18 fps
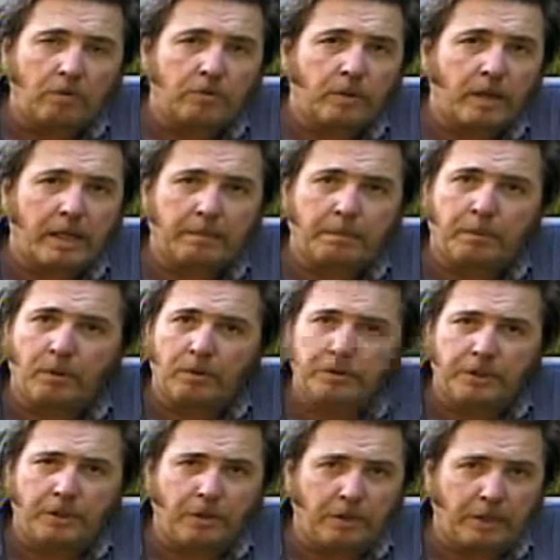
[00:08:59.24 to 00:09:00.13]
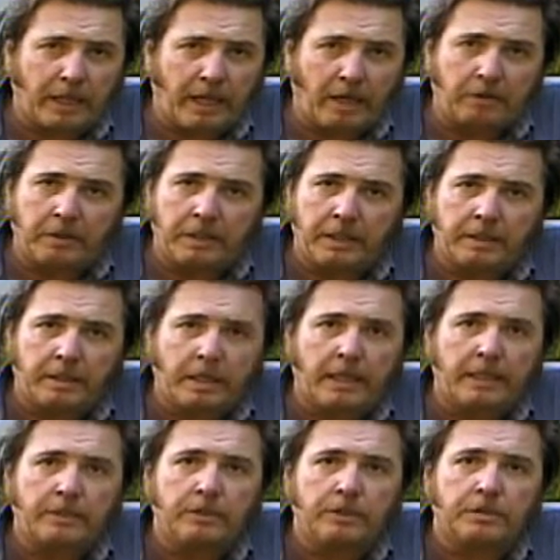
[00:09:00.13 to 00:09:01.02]
don't try to pull your hook out or
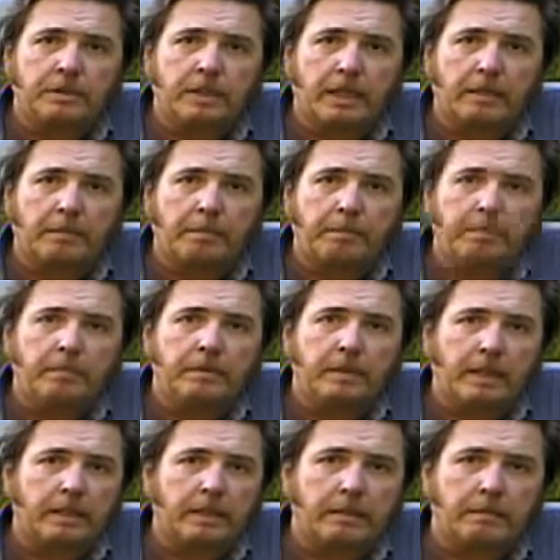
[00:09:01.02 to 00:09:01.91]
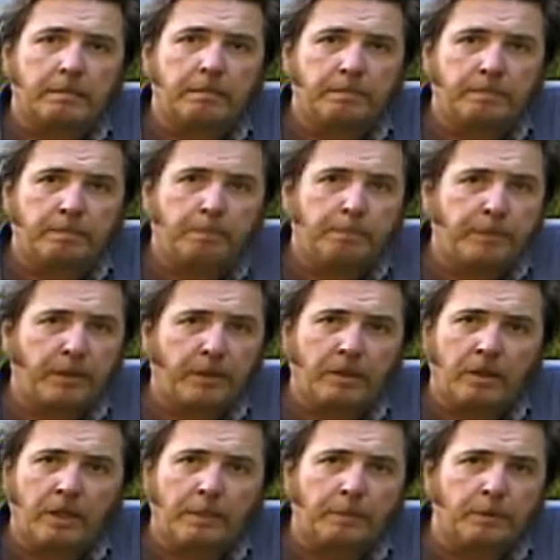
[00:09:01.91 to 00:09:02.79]
anything. Just take a, take a
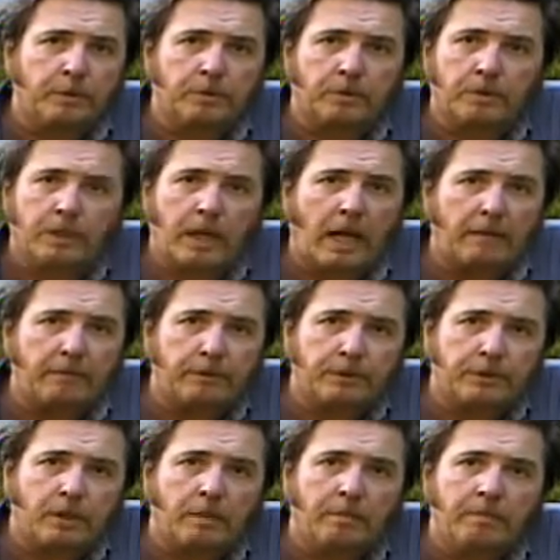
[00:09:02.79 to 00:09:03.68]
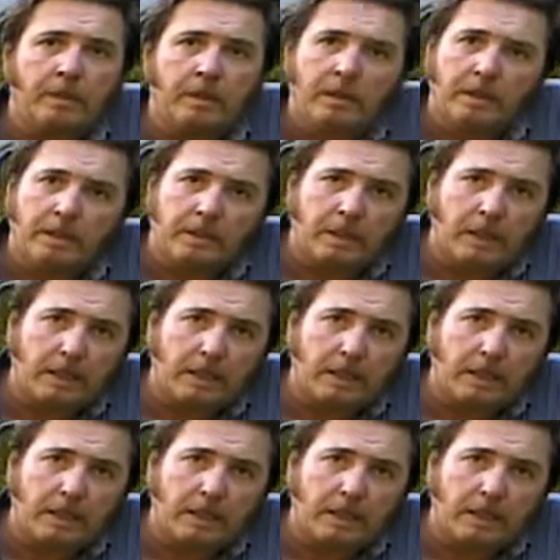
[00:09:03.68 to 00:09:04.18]
pair of clippers or a knife or something,